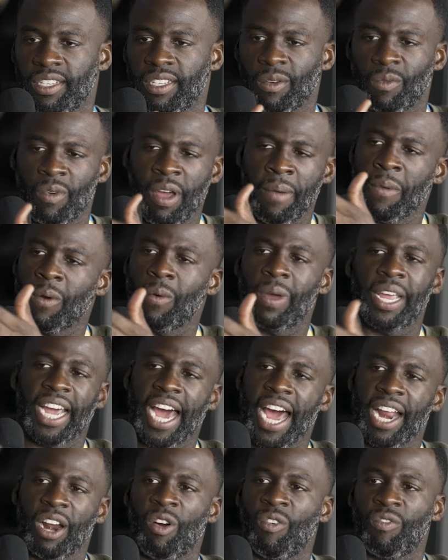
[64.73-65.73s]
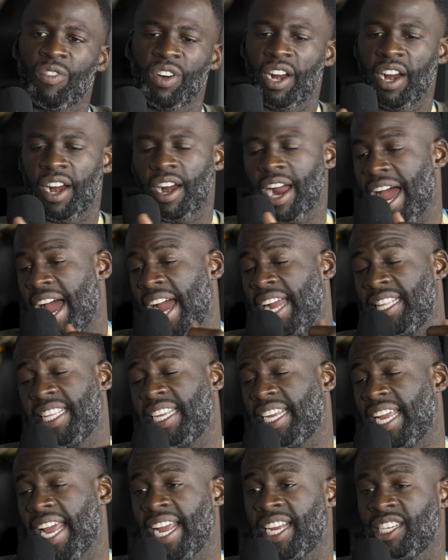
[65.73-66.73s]
the women we got over there, I
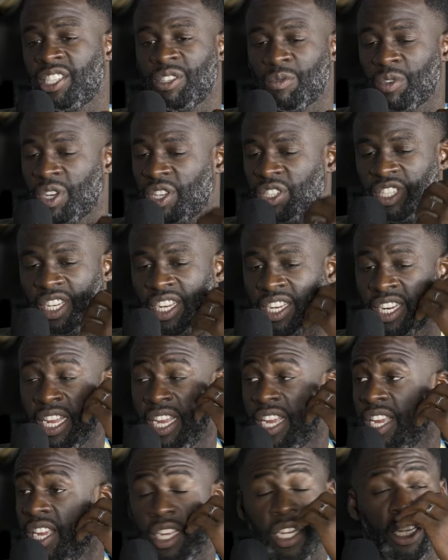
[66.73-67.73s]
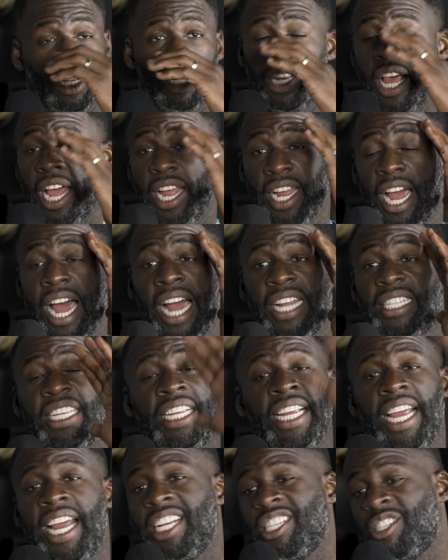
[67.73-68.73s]
think Asia Wilson, like, I
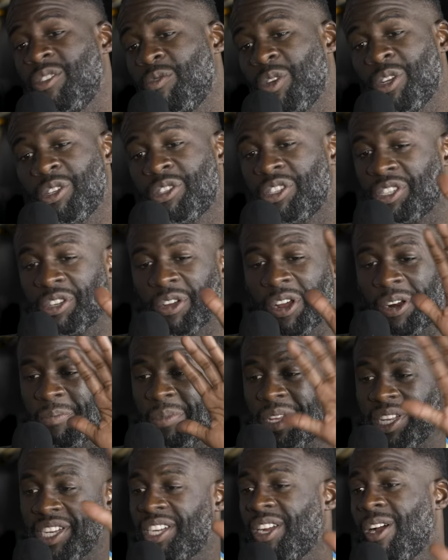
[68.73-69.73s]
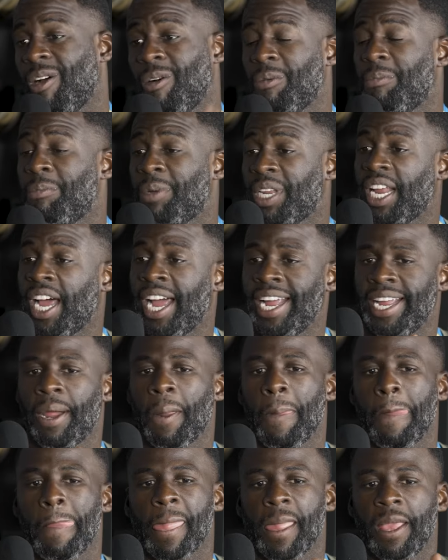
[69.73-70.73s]
think Asia Wilson's going to be the GOAT. But, like,
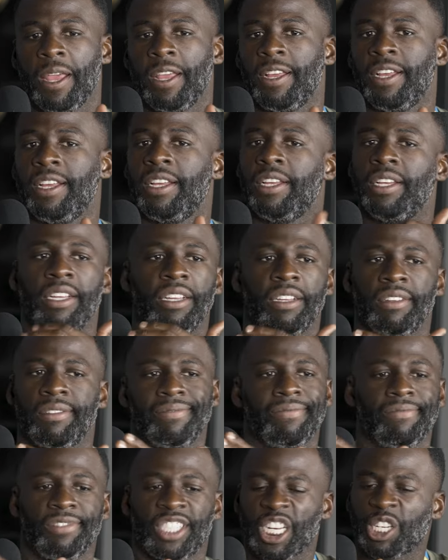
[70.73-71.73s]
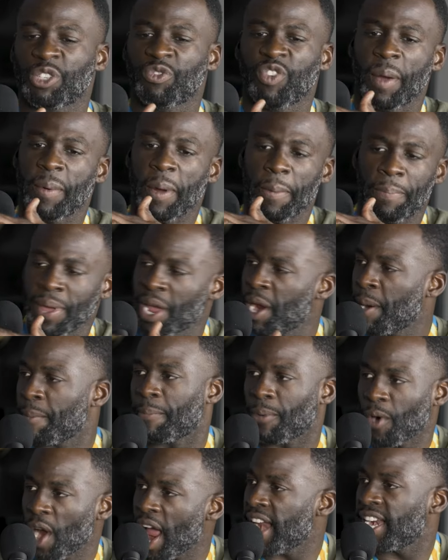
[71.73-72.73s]
just from a pure
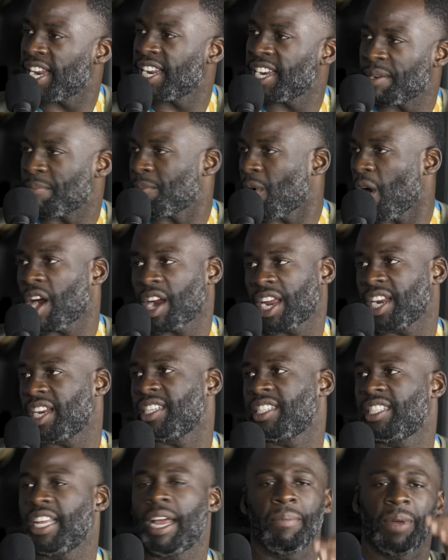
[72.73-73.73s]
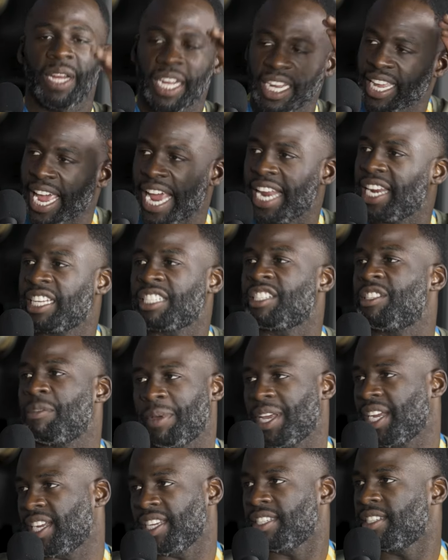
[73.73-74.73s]
branding and marketing standpoint, Caitlin's the
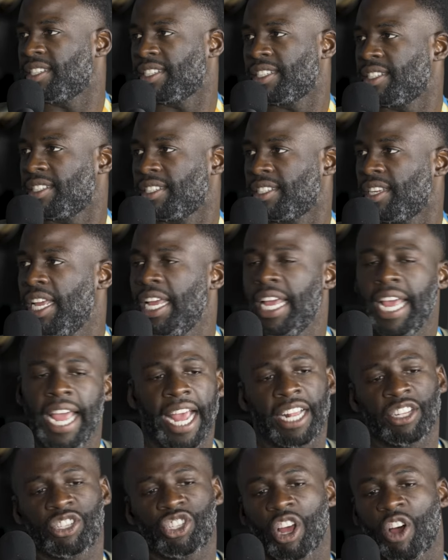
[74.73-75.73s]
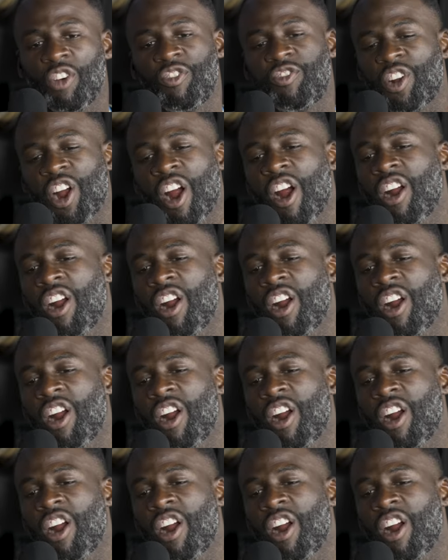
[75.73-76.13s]
biggest. And so for